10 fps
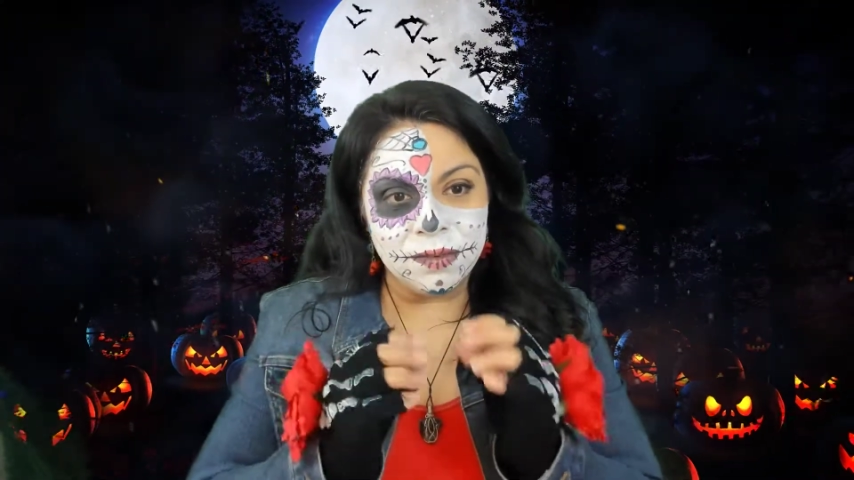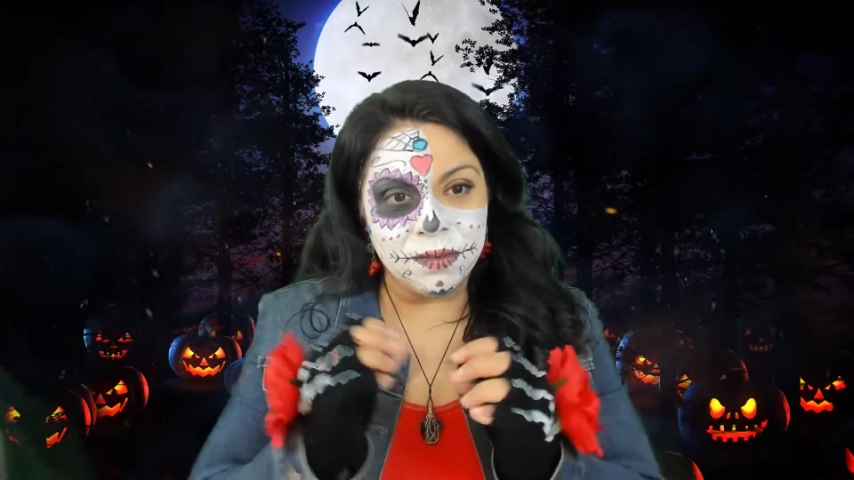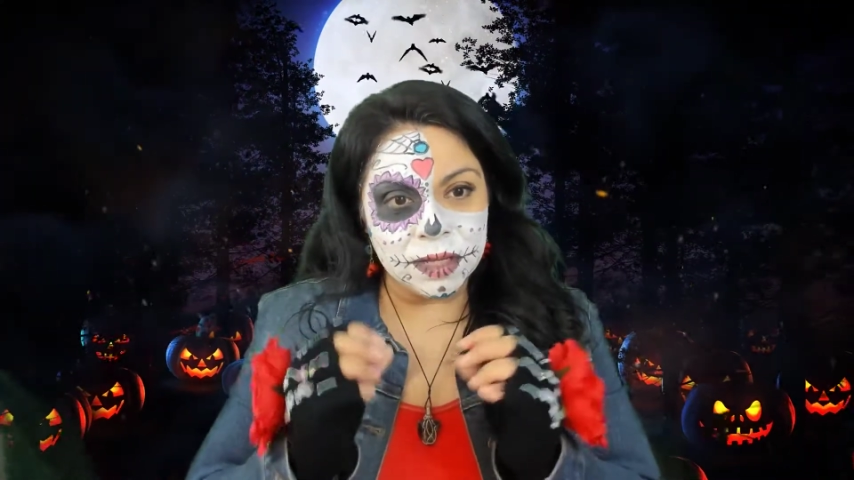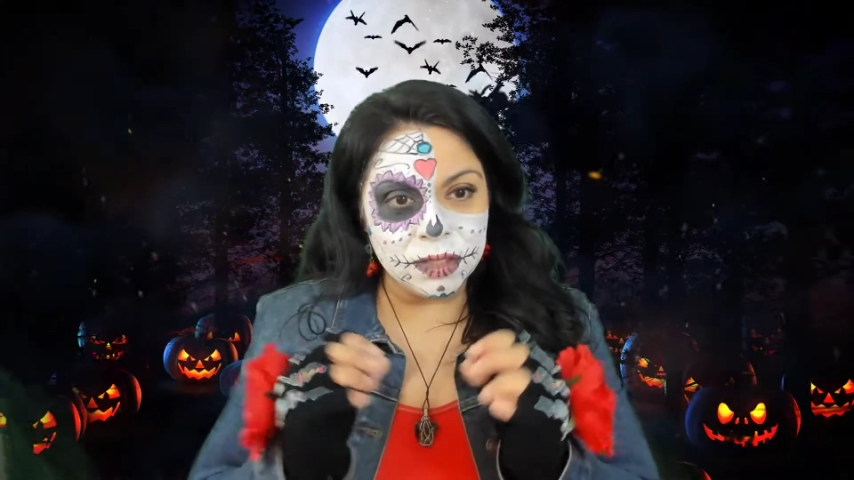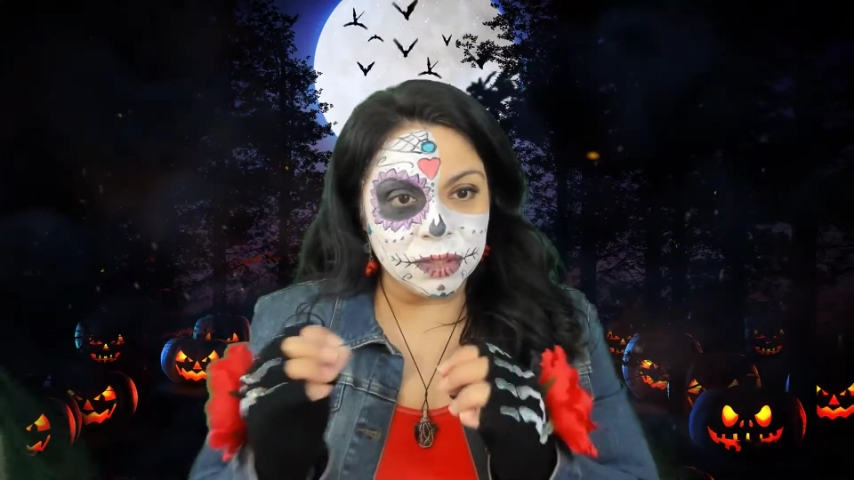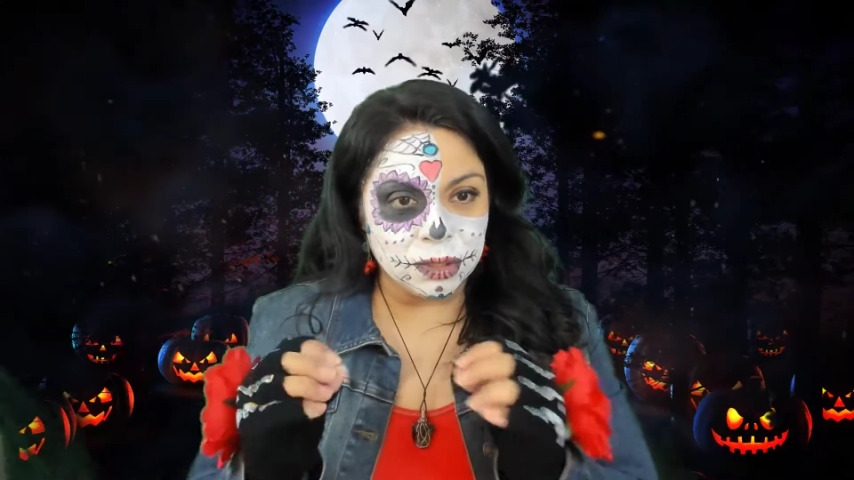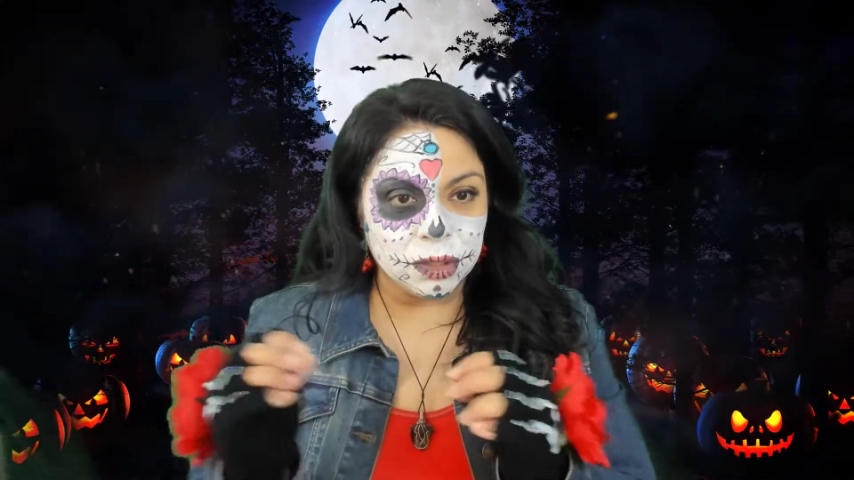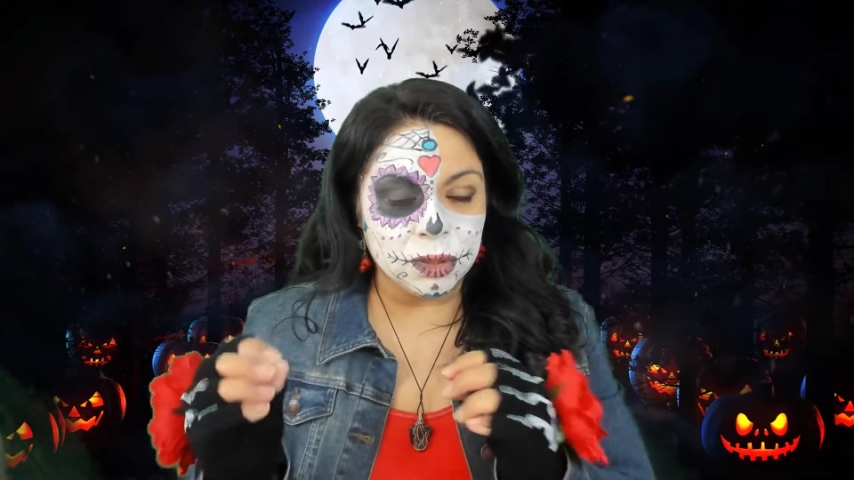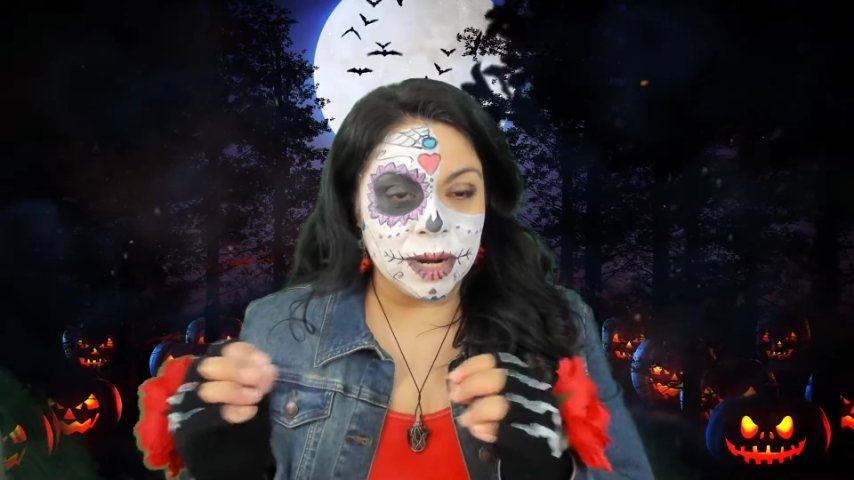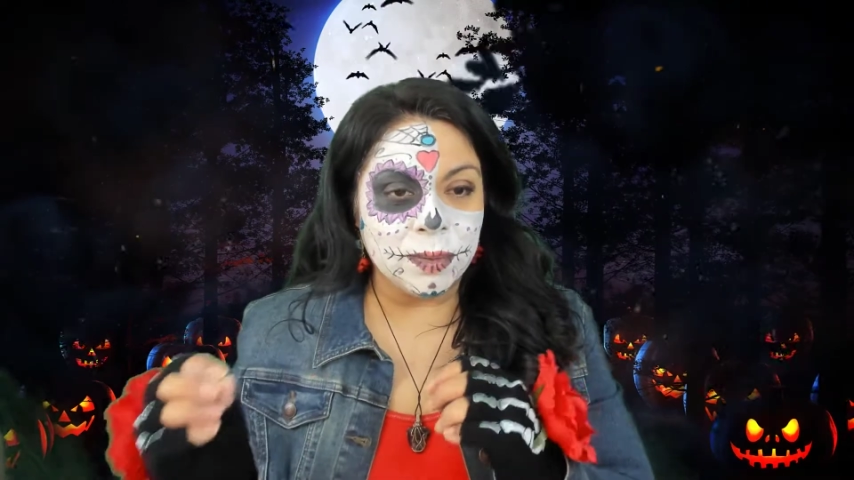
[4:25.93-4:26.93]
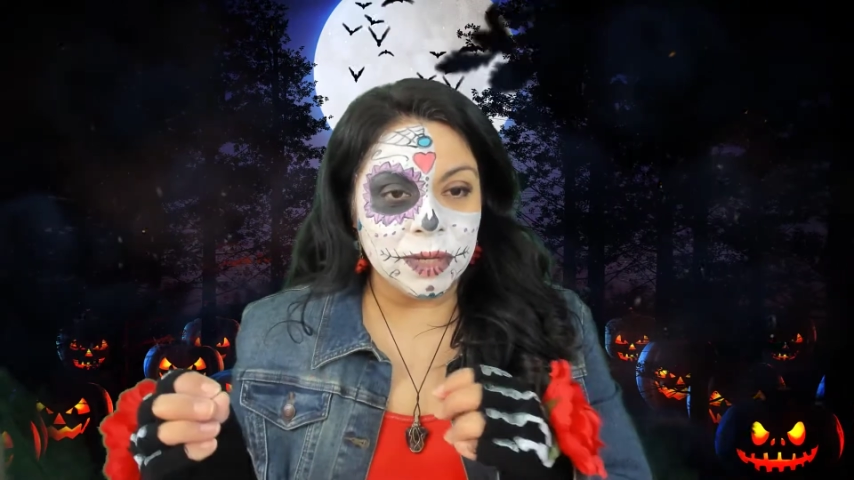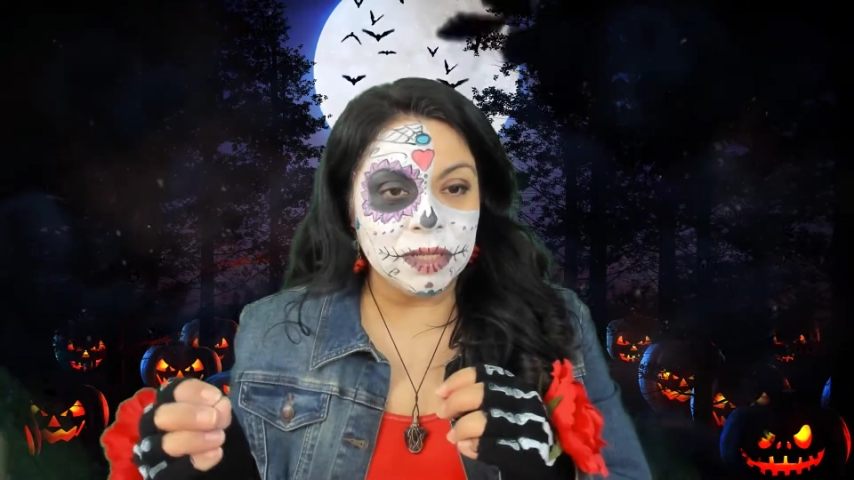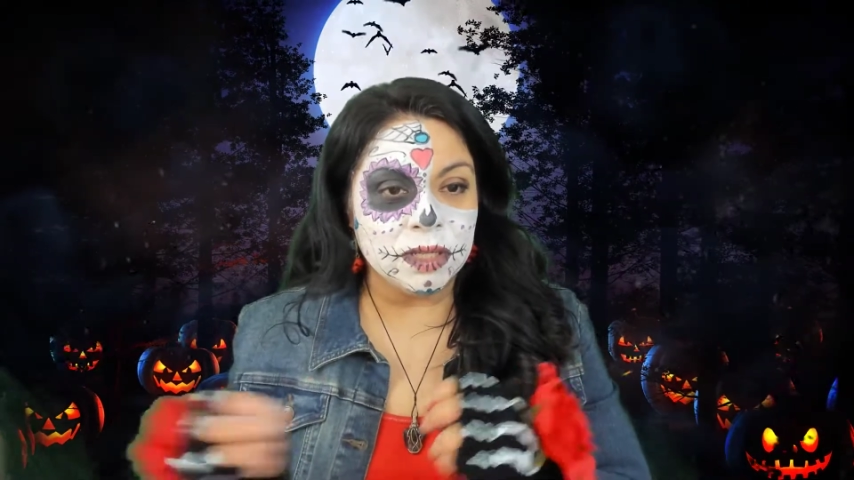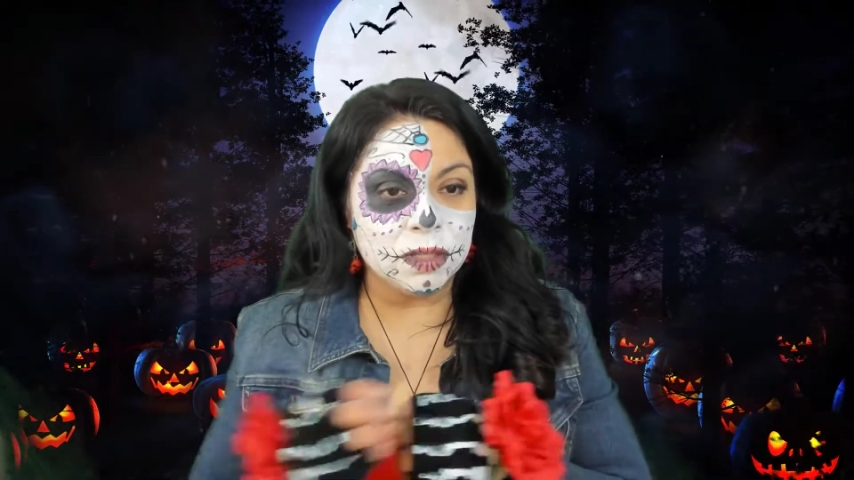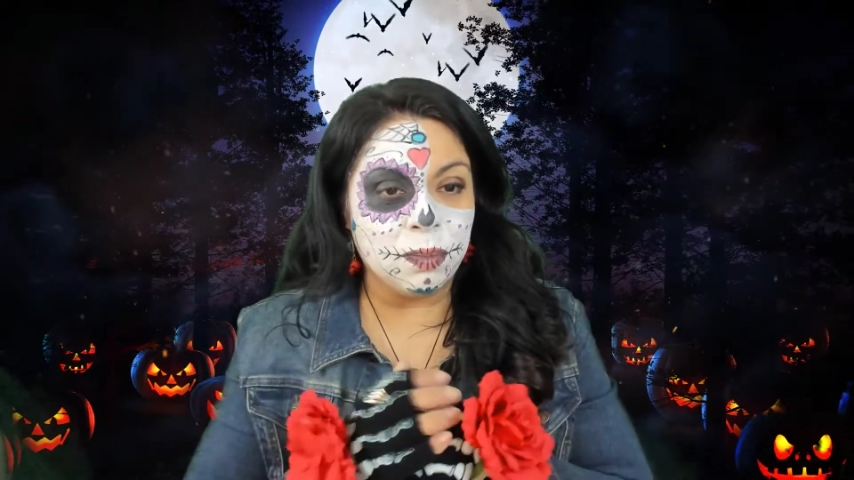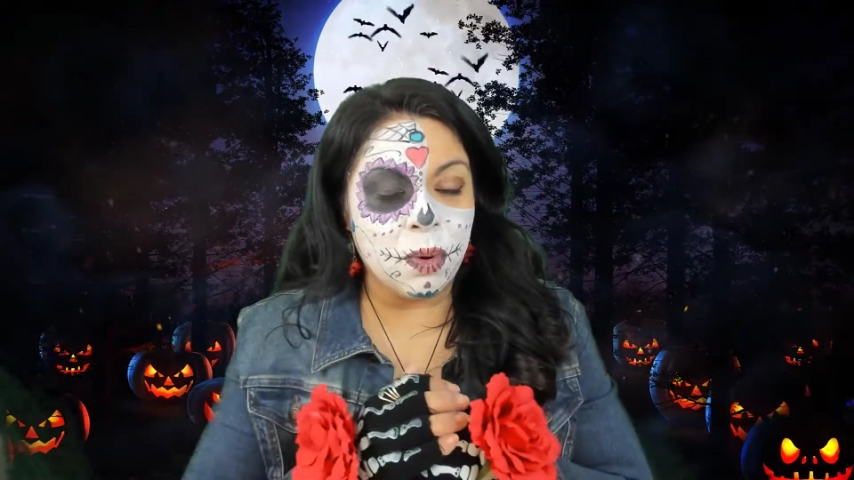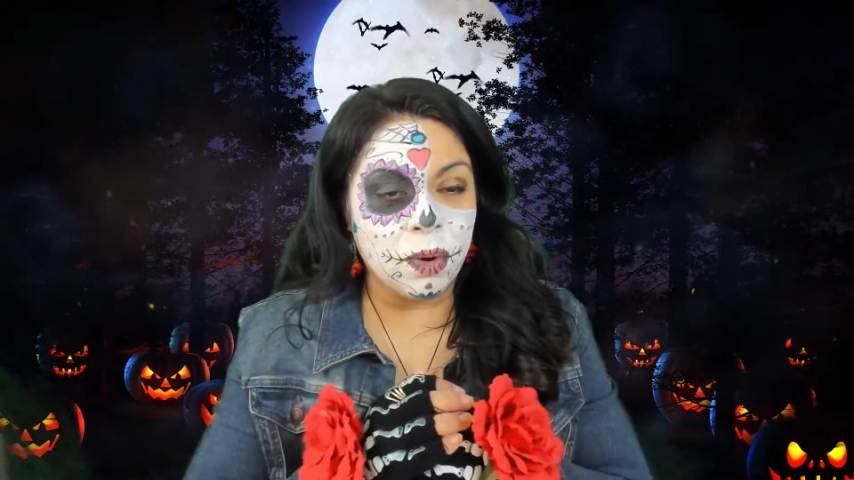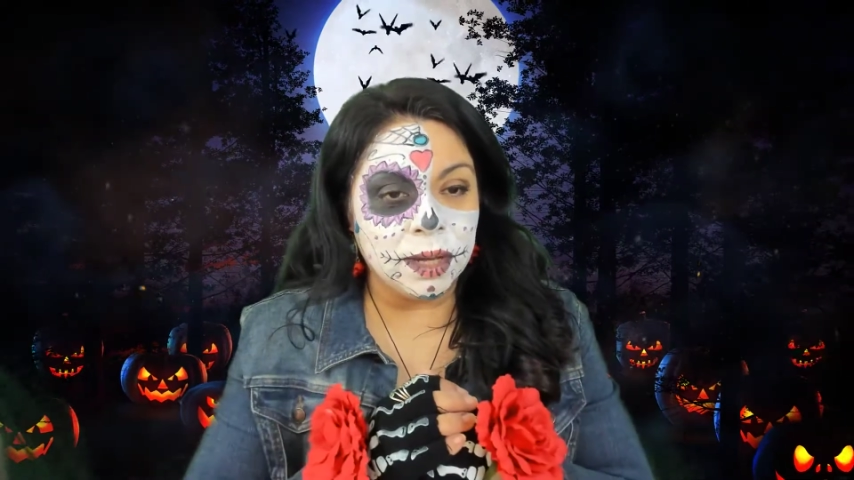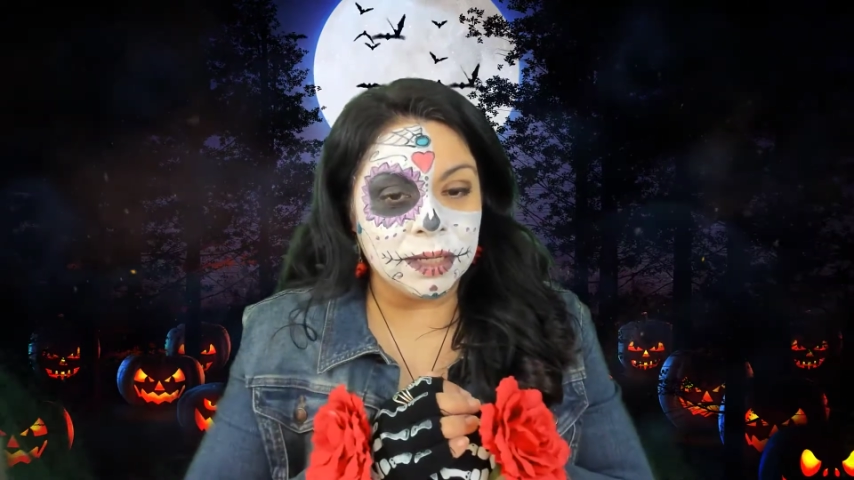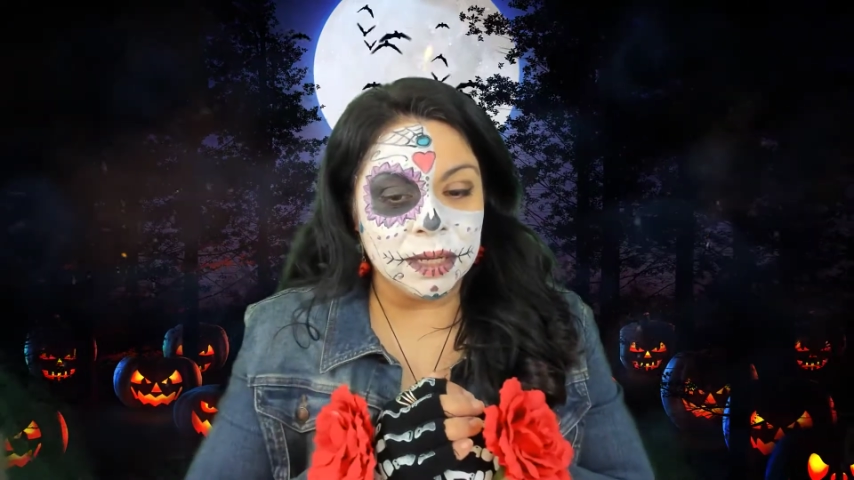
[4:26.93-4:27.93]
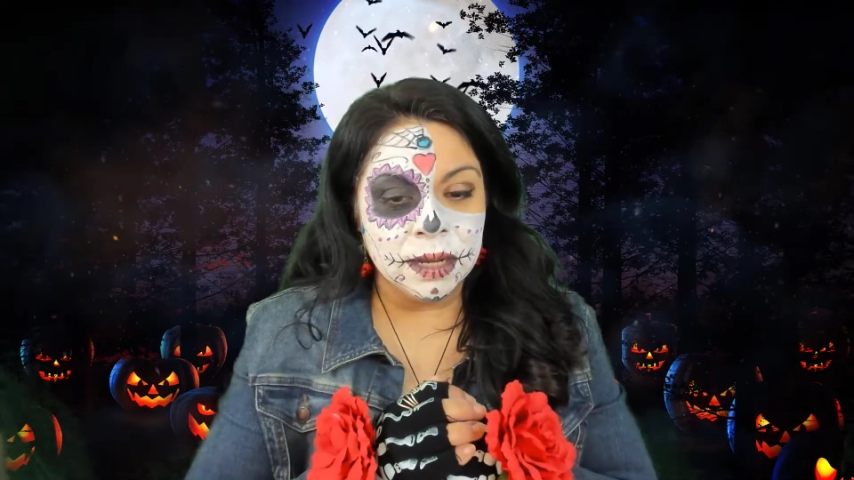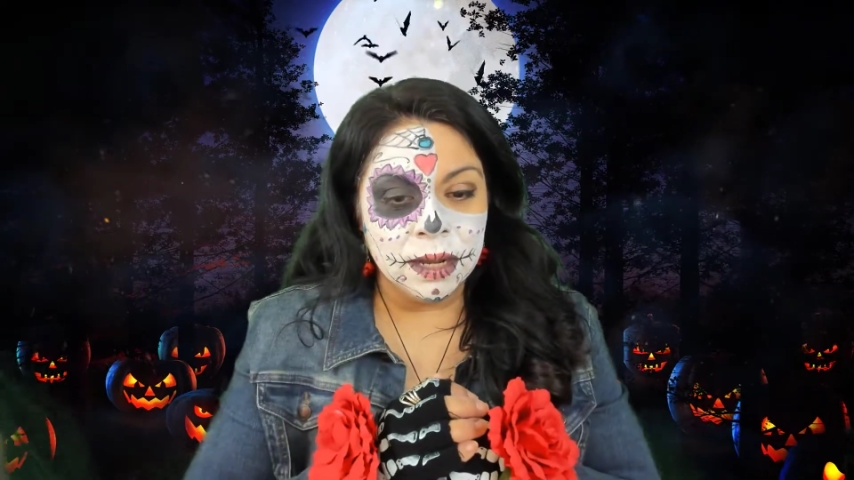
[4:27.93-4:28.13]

adventures to try to reach this point.